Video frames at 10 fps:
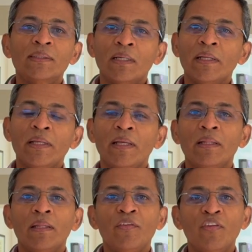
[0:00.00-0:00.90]
study
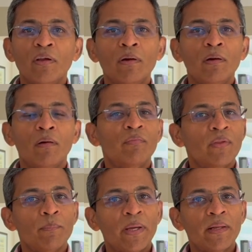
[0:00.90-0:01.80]
in the Journal of
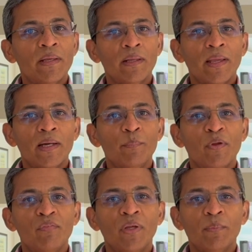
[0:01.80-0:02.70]
the American Academy
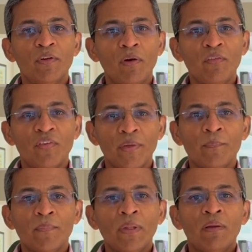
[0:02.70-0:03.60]
of Dermatology
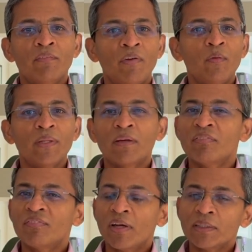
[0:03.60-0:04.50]
found that
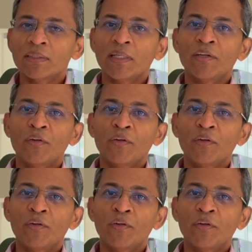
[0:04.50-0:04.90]
fasting